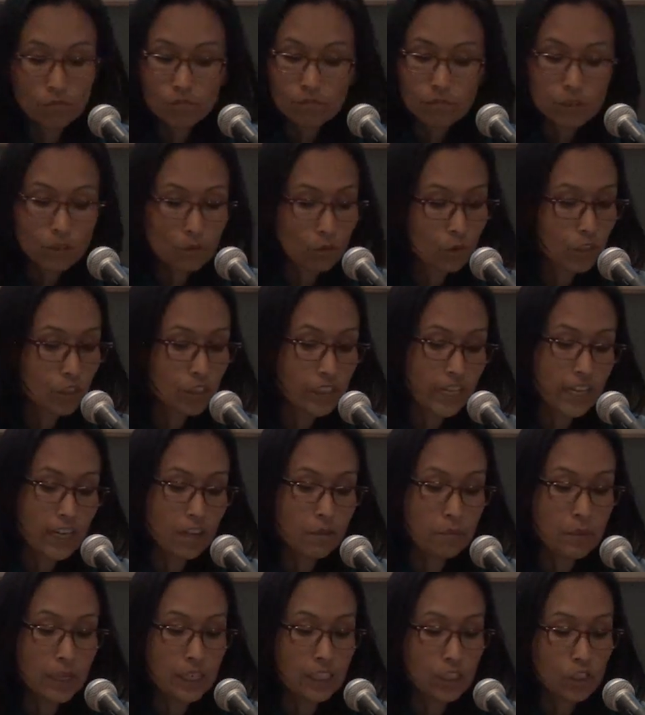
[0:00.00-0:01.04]
Where's data
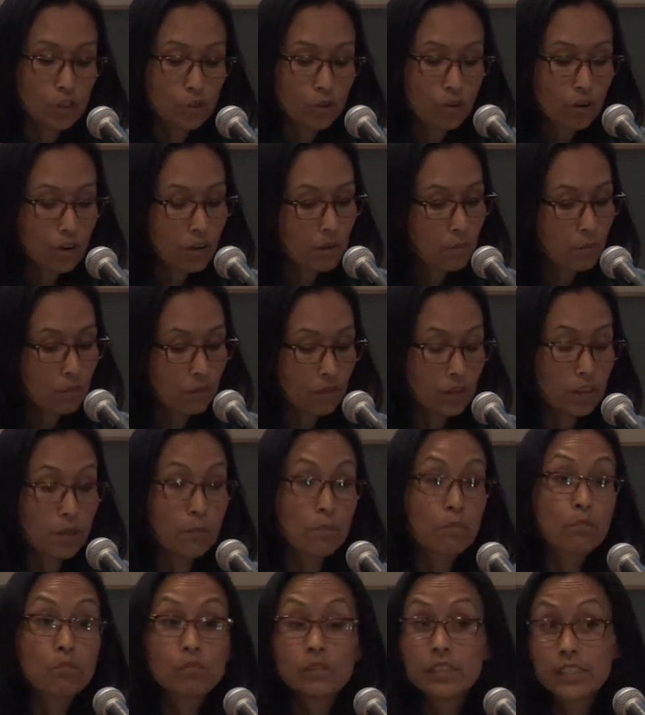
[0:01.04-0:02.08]
being stored? The
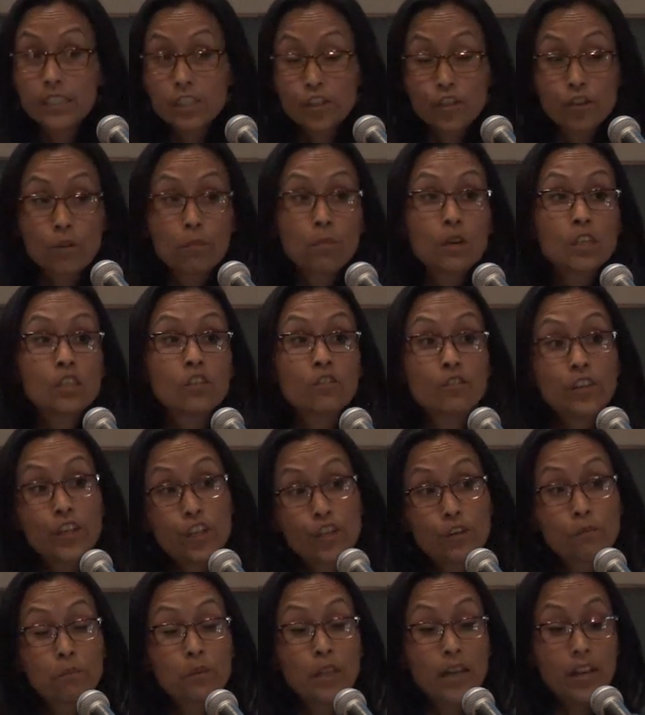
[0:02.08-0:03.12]
digital
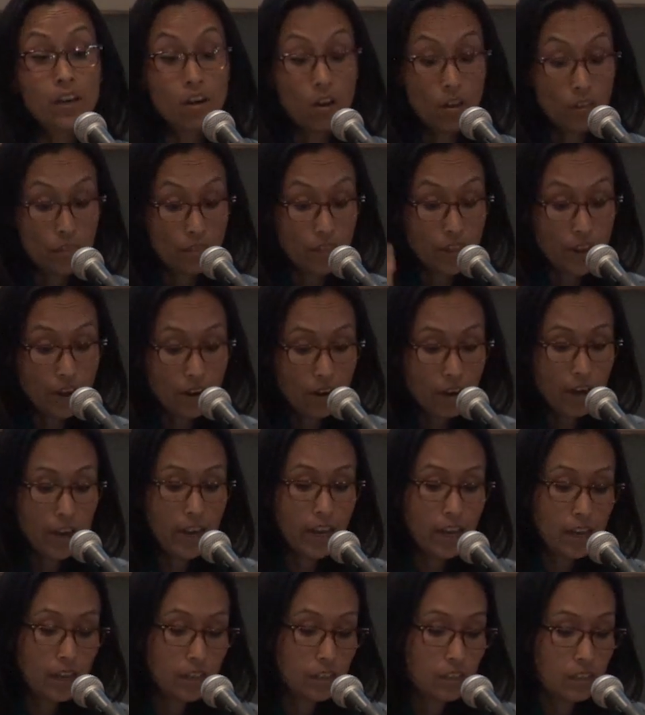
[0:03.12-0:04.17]
preservation plan on their
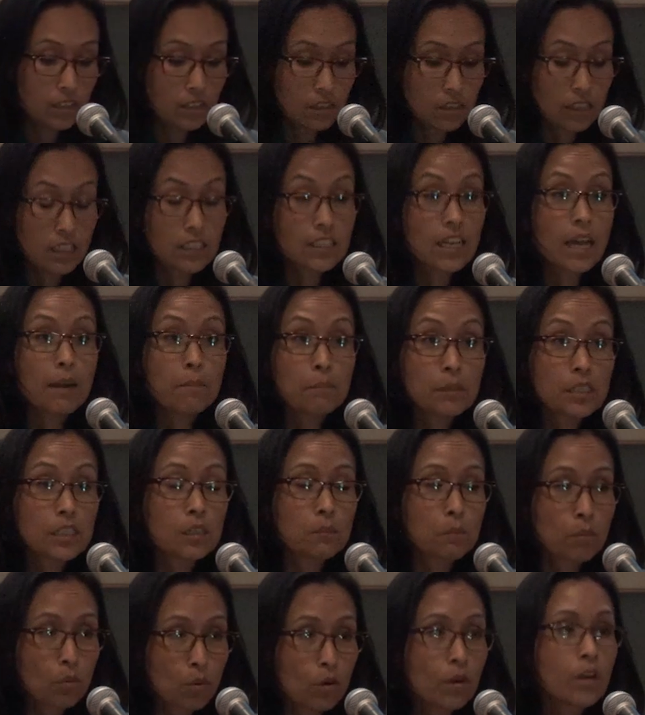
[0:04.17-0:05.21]
end, the type of
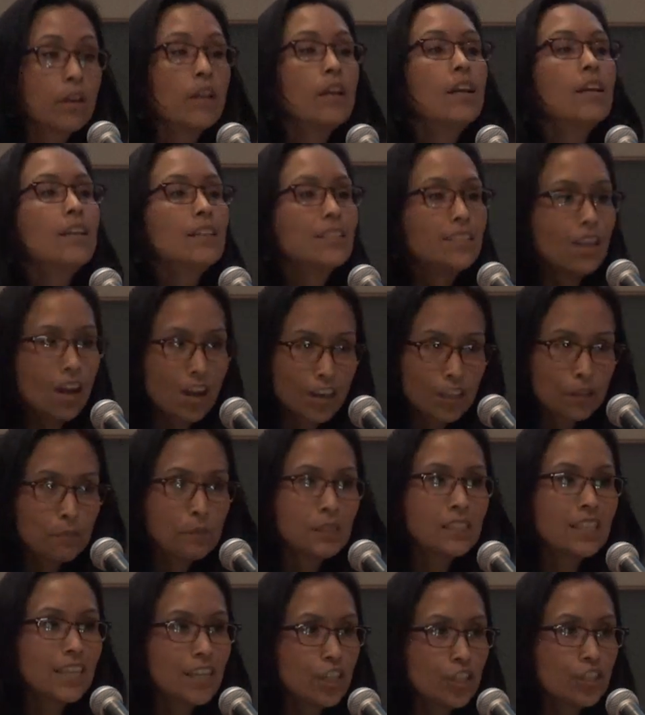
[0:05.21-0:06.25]
support,
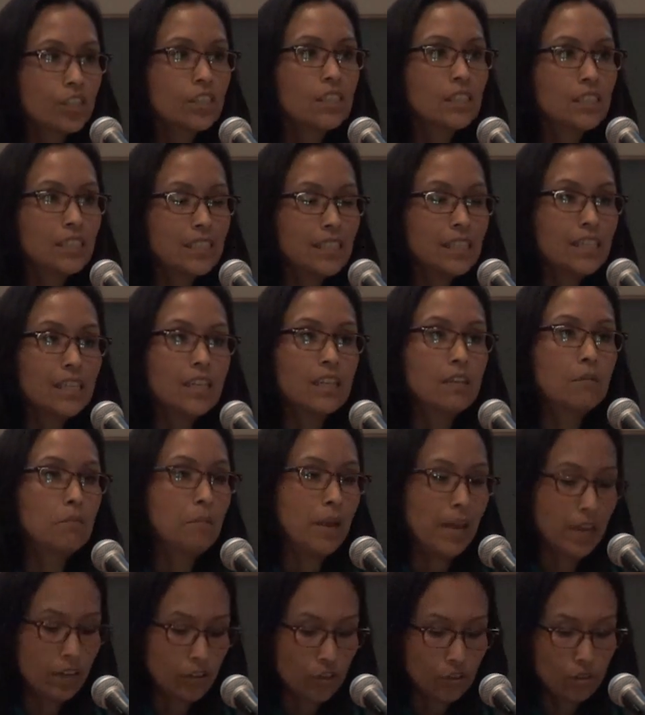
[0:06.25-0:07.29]
documentations needed,
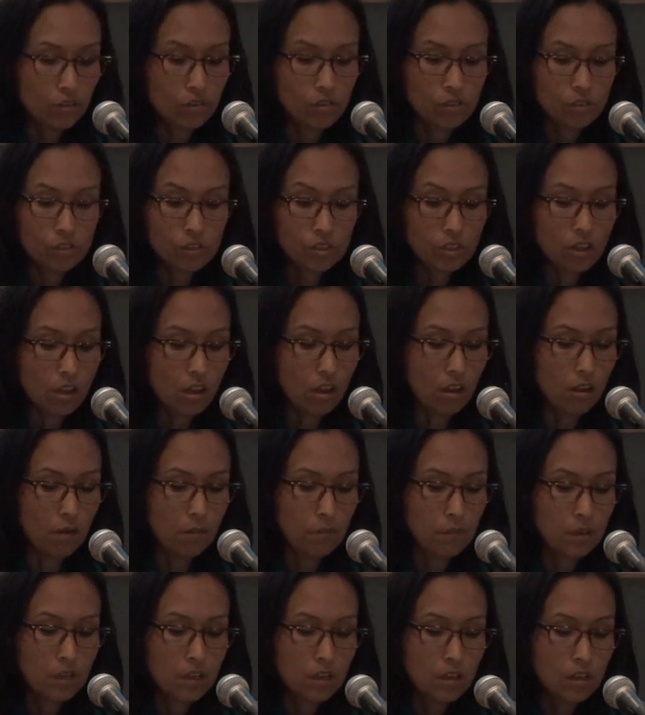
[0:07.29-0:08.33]
manuals,
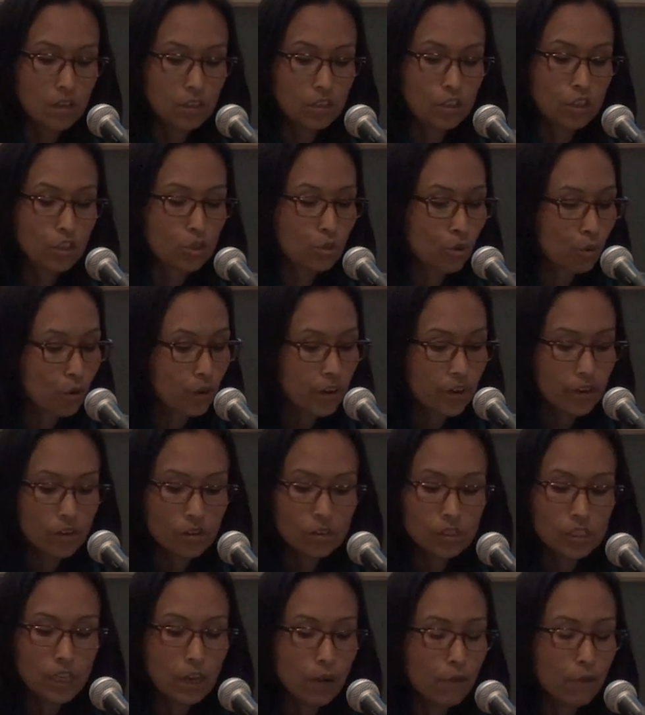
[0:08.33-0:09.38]
tutorials, help